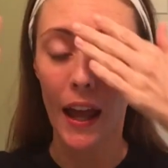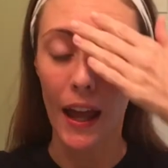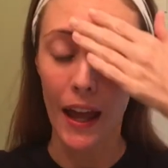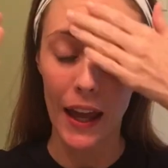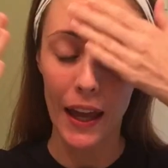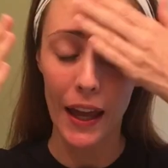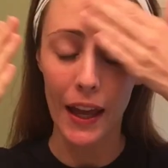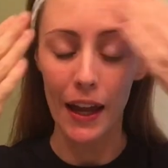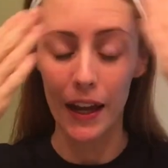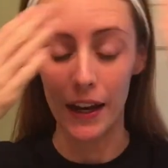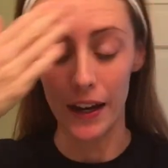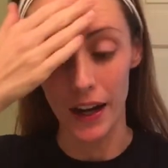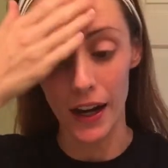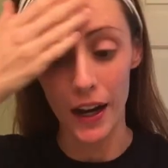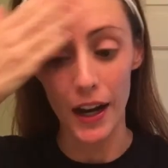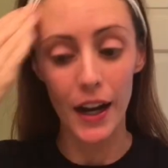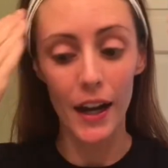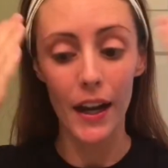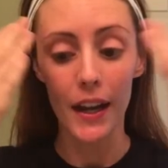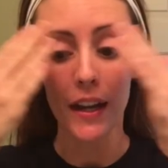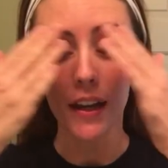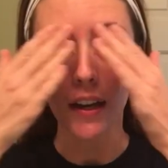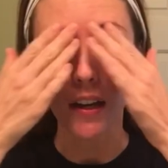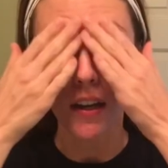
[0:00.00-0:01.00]
And
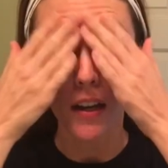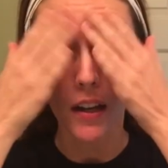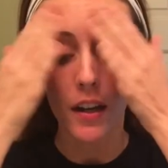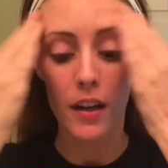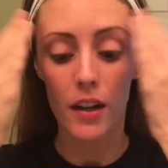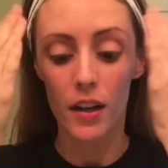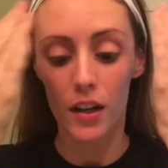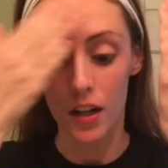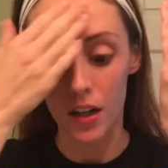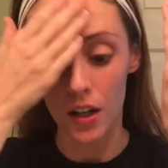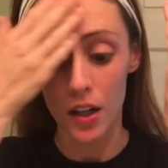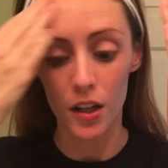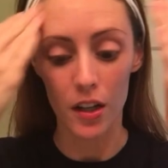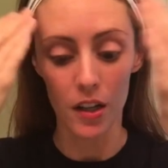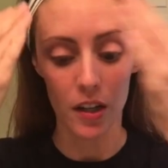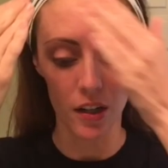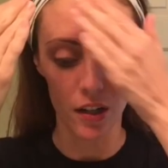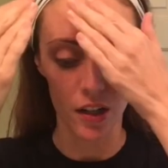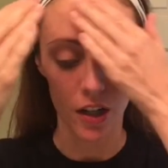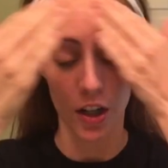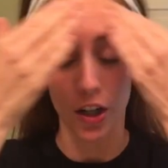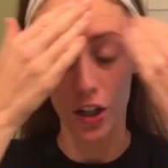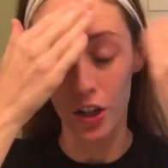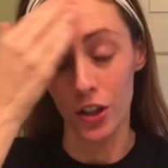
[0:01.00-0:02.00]
I
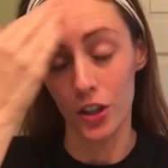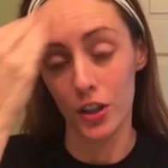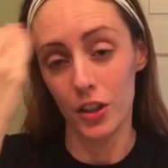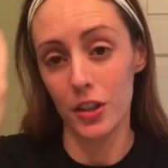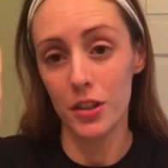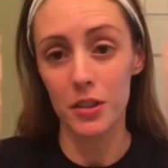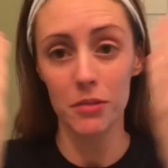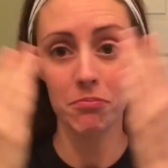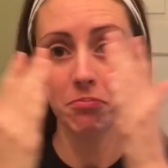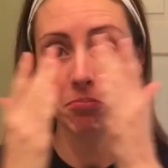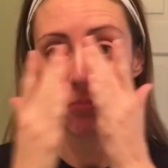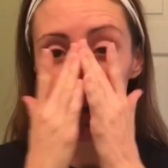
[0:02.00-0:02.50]
heard